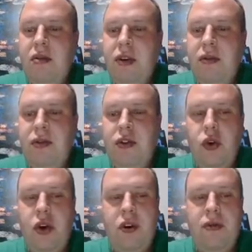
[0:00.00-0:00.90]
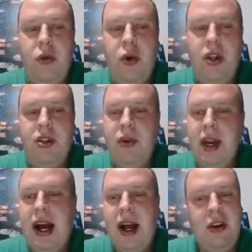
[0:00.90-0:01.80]
for
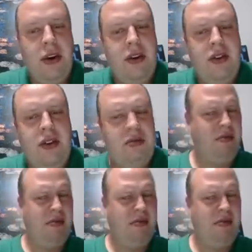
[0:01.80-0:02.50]
$243.